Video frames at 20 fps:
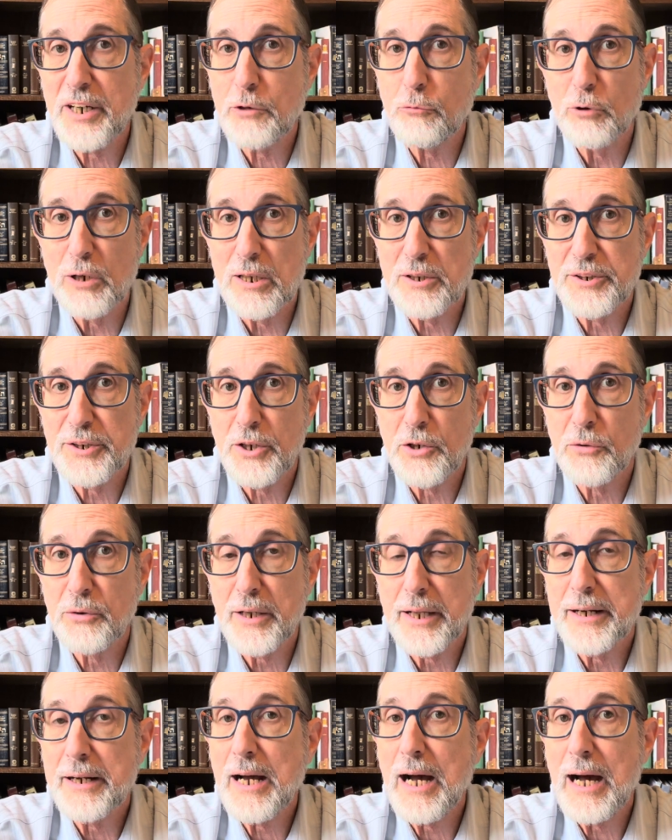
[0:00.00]
well-known
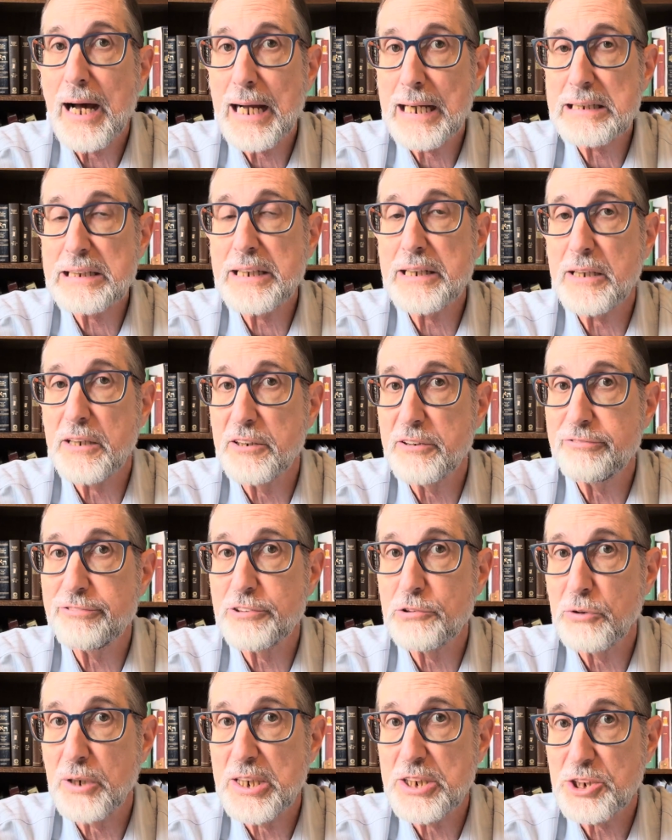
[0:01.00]
and highly
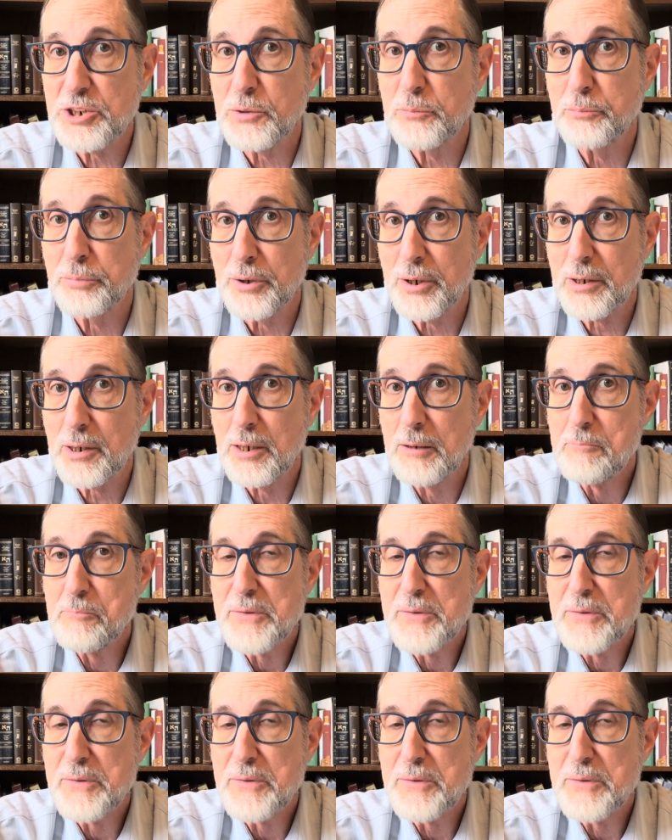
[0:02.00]
influential book.